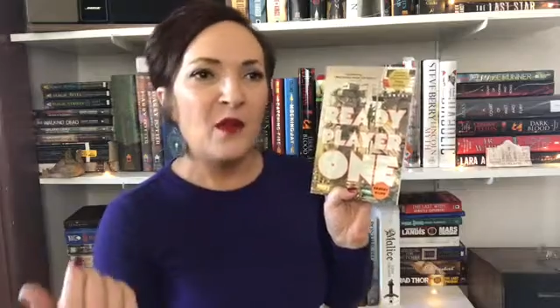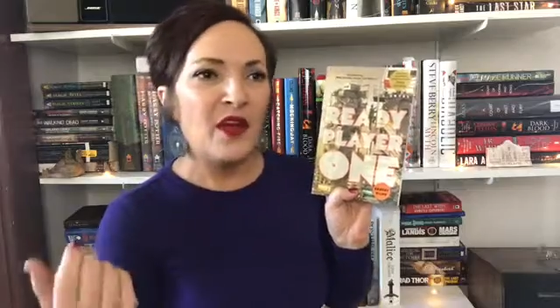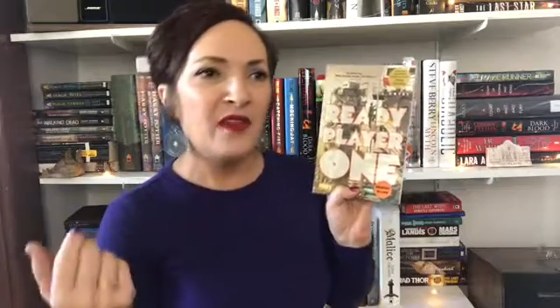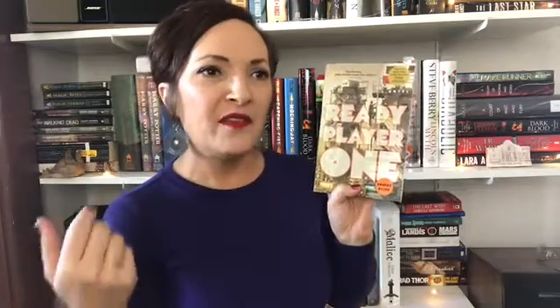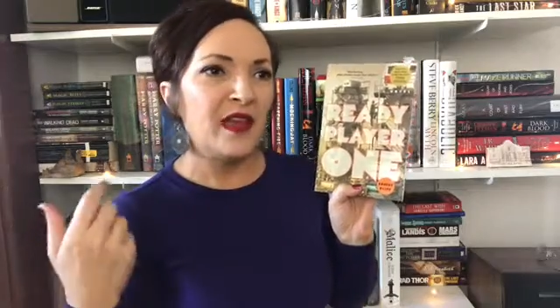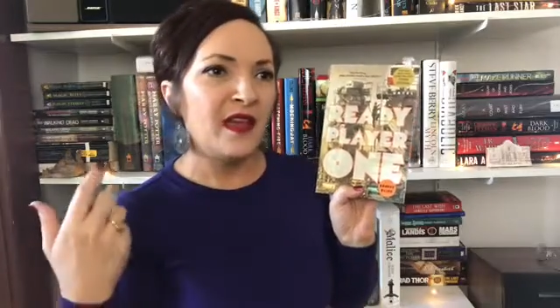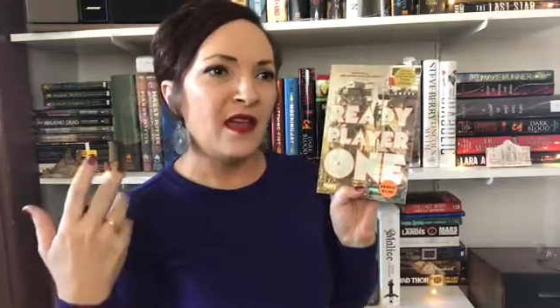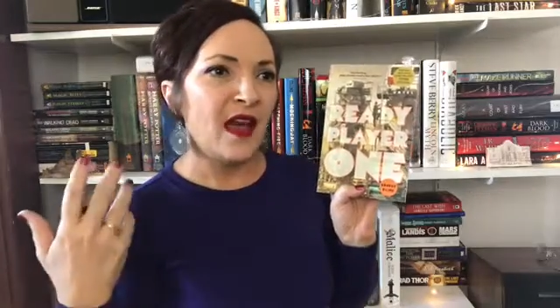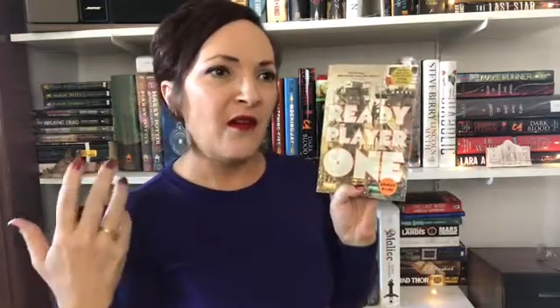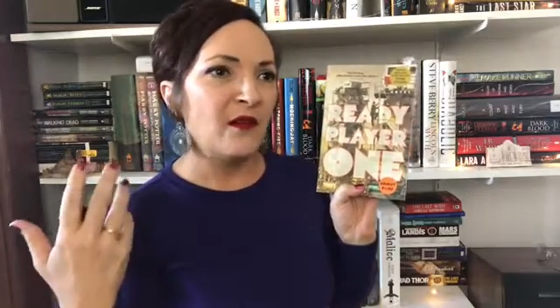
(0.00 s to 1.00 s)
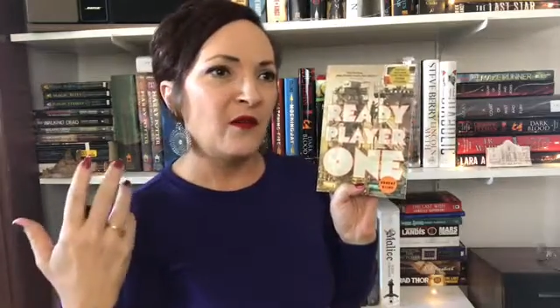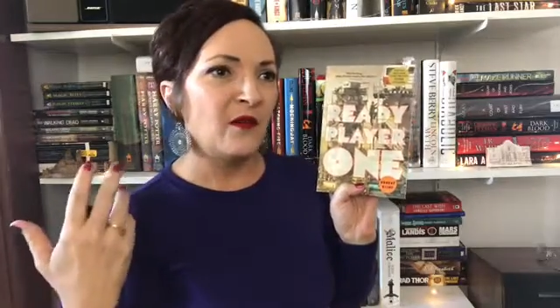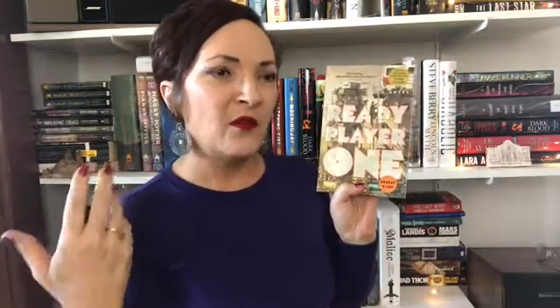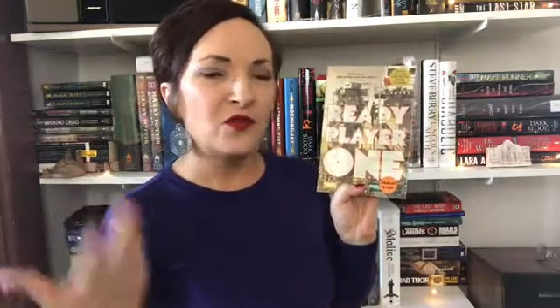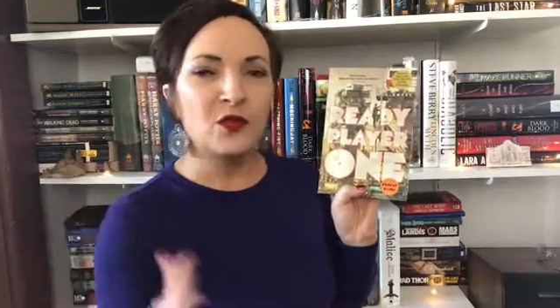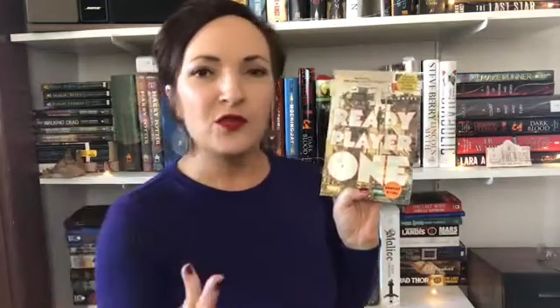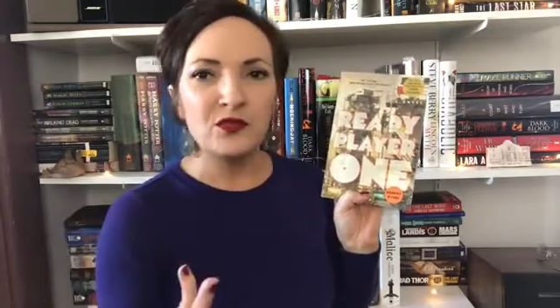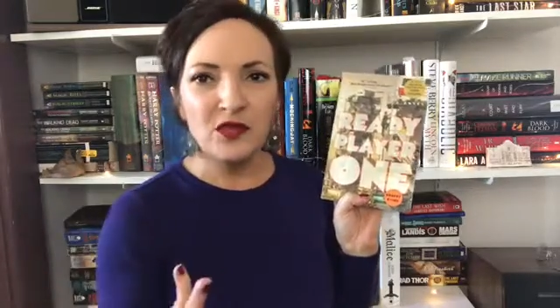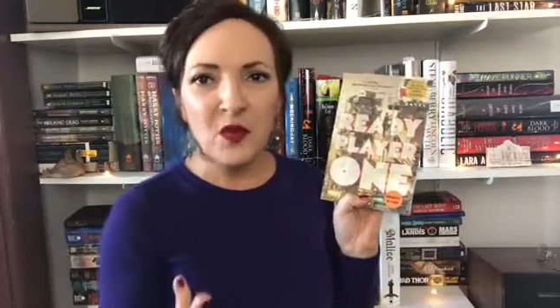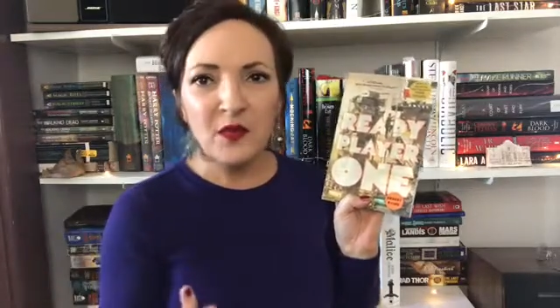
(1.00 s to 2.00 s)
But they have a virtual
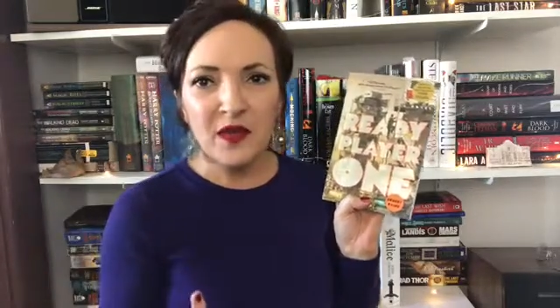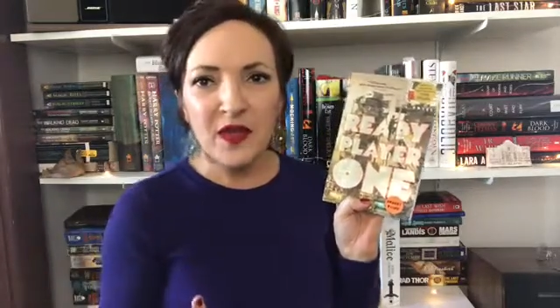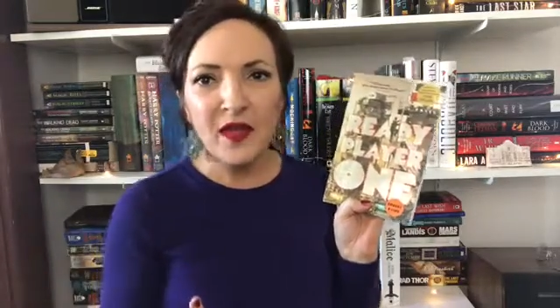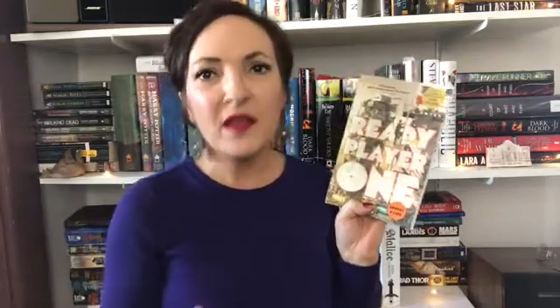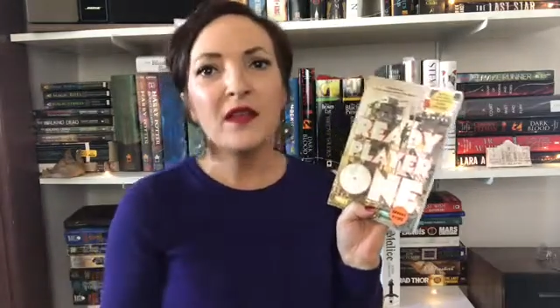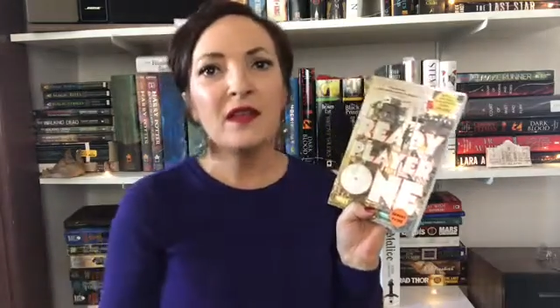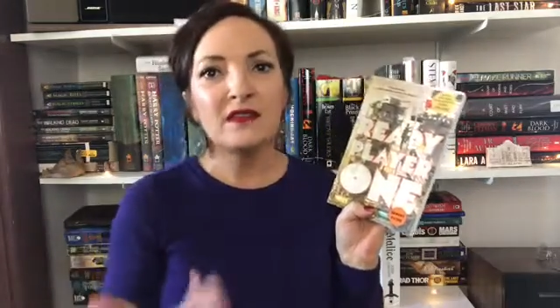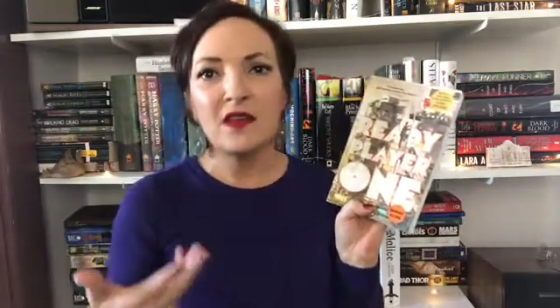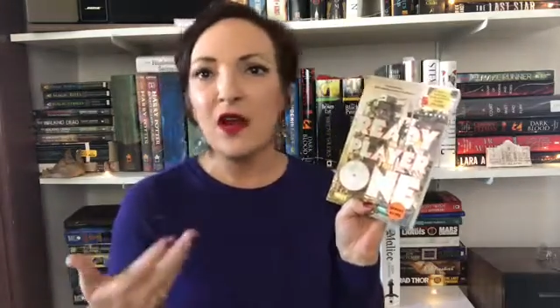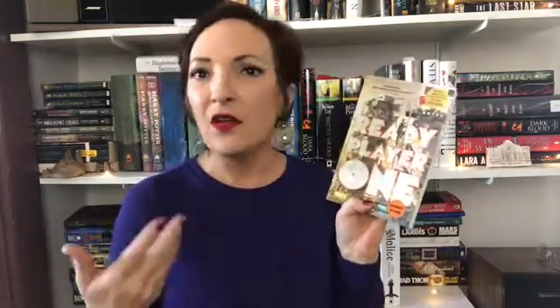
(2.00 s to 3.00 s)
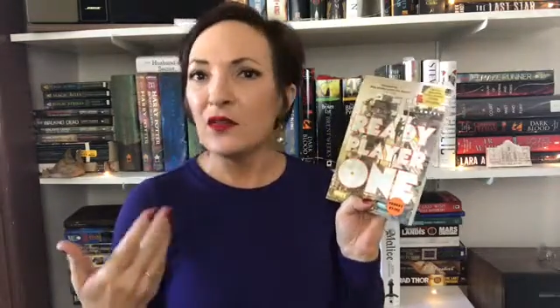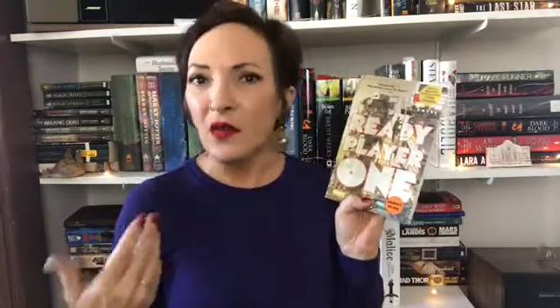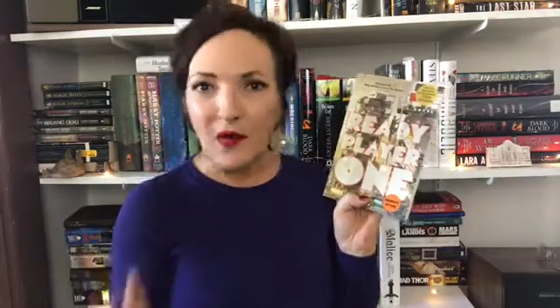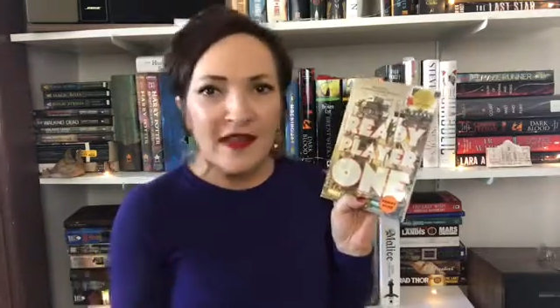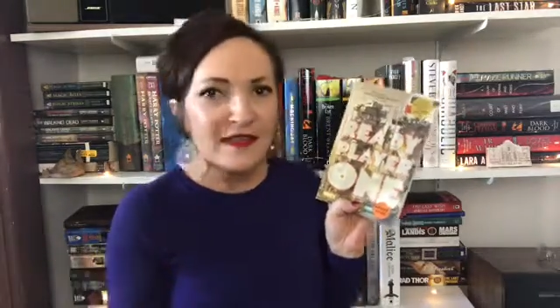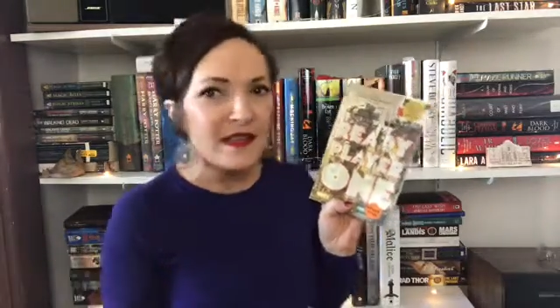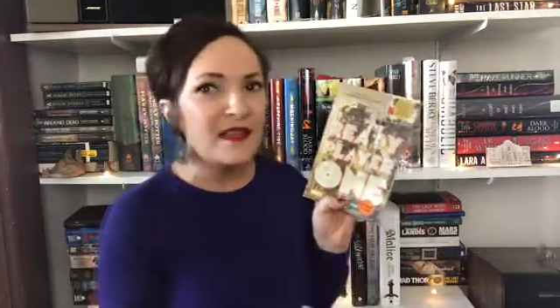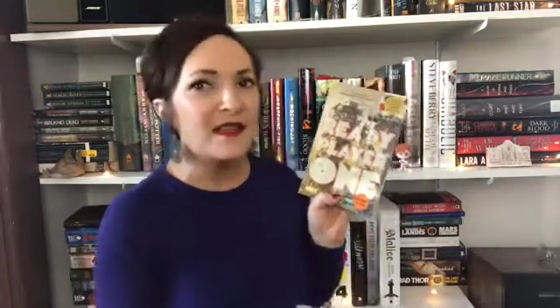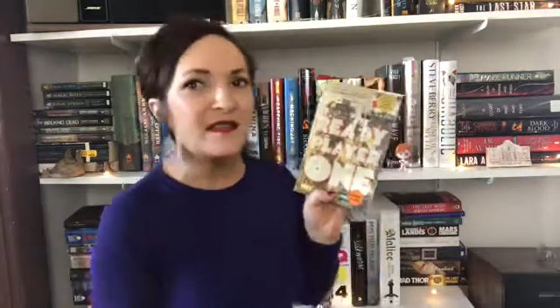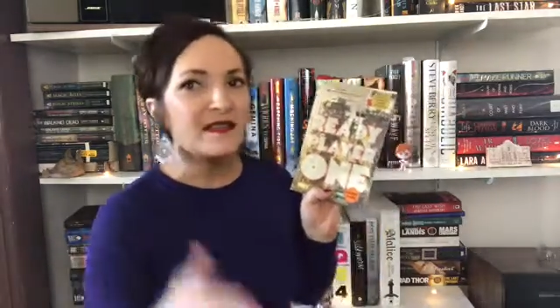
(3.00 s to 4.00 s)
utopia. It's called
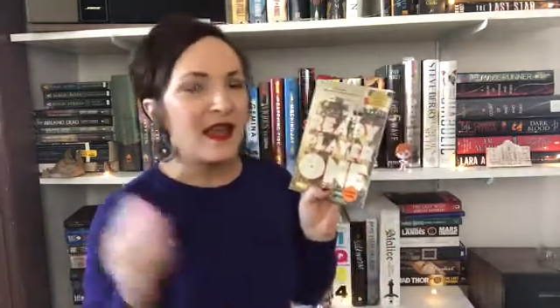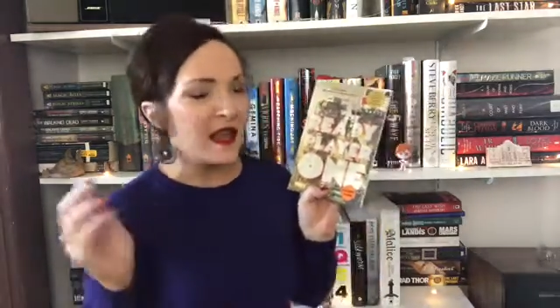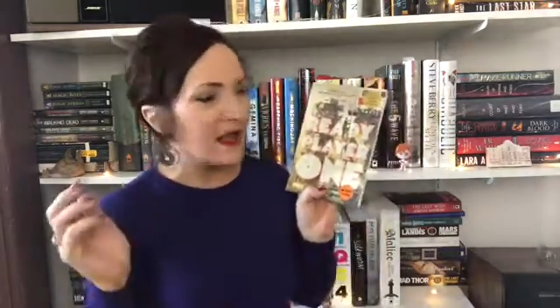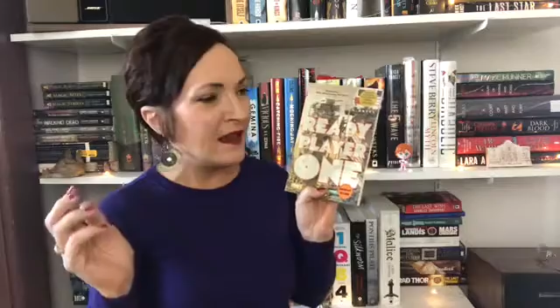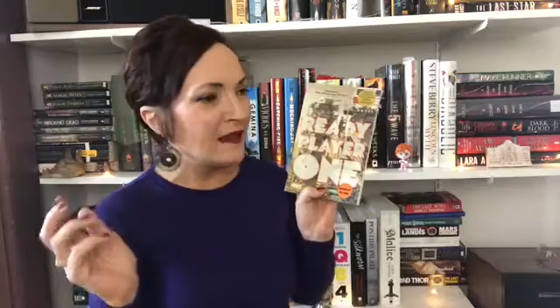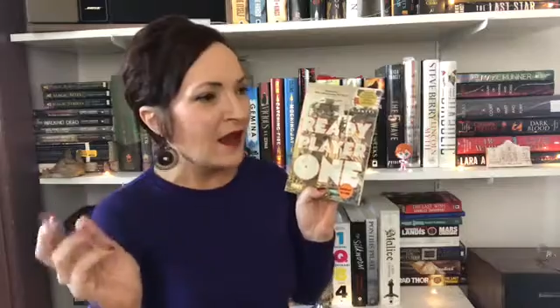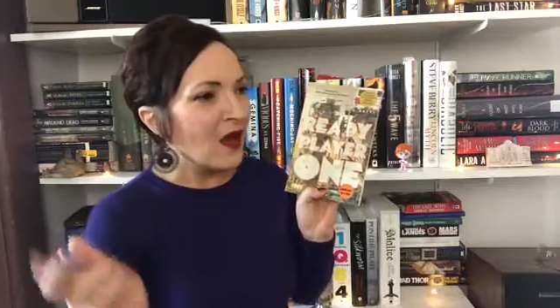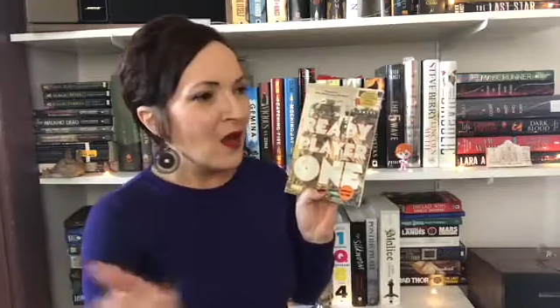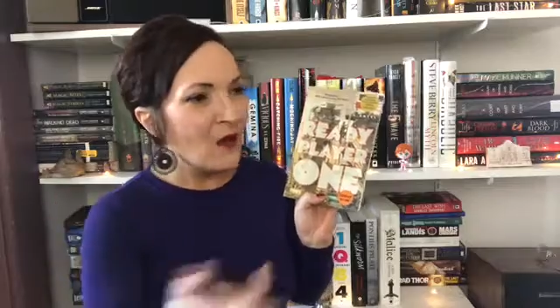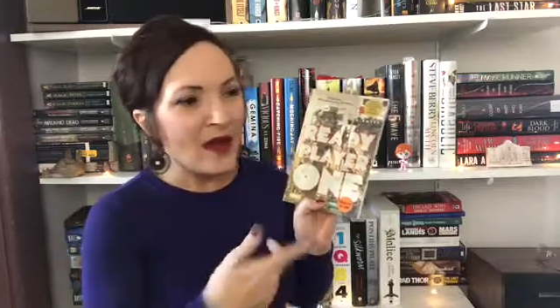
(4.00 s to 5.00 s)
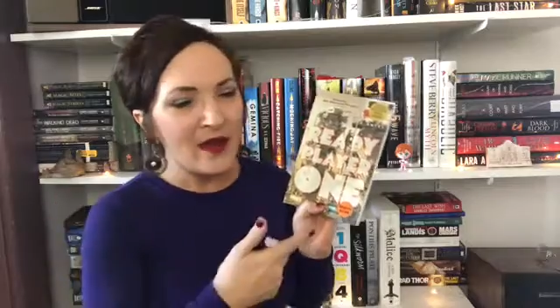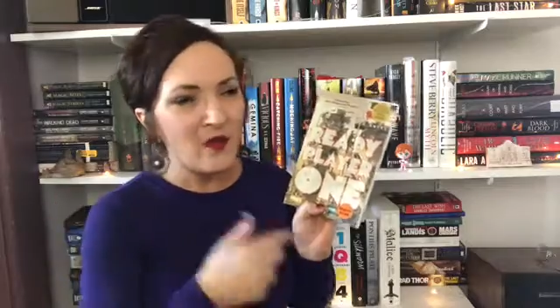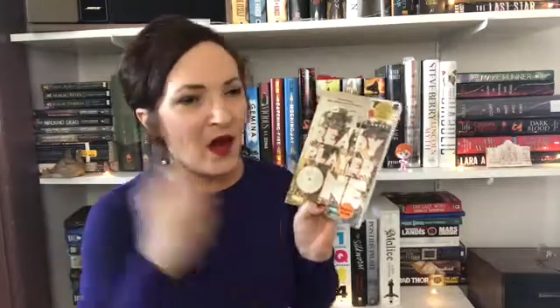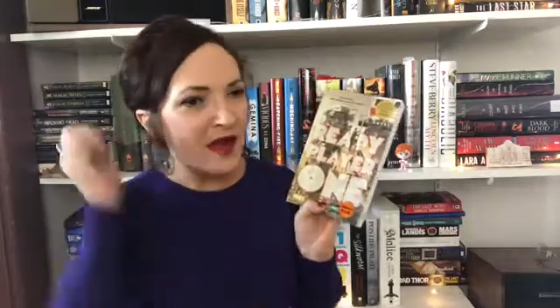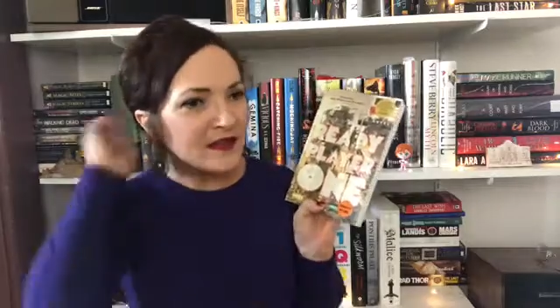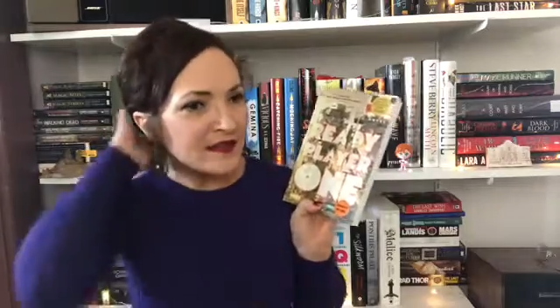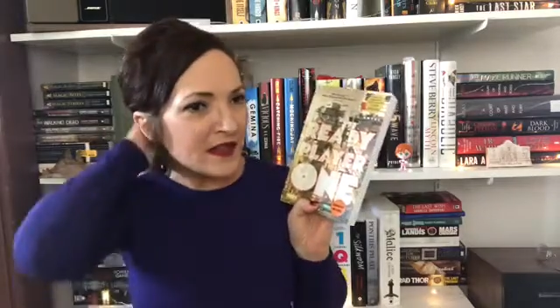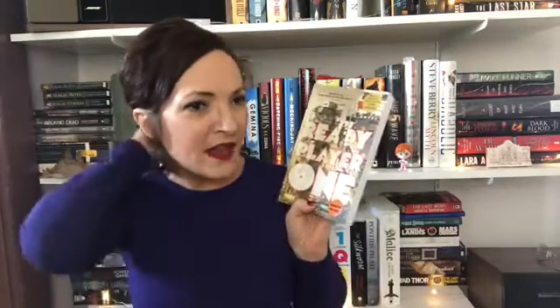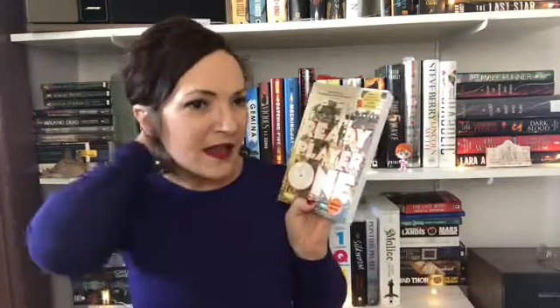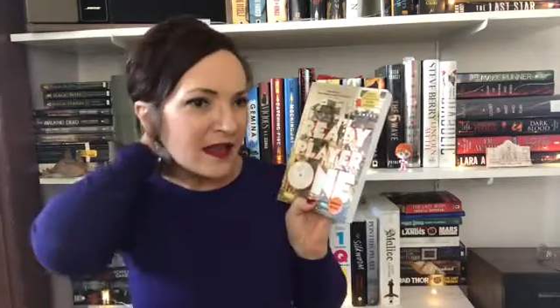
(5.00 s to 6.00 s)
Oasis, and Wade Watts
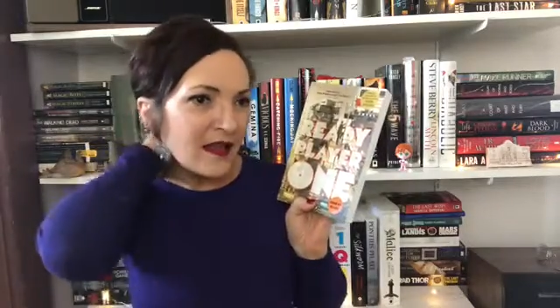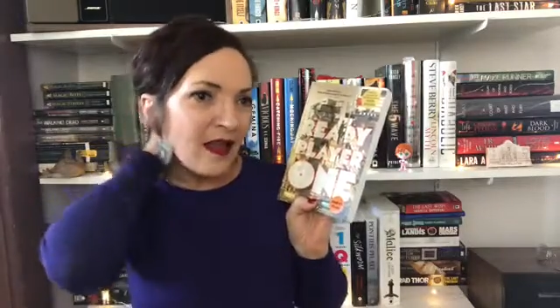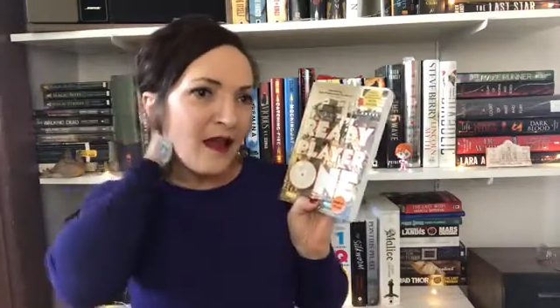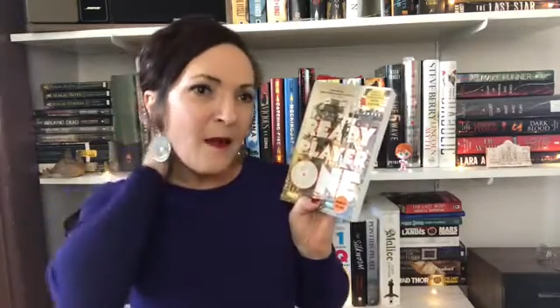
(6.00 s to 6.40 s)
like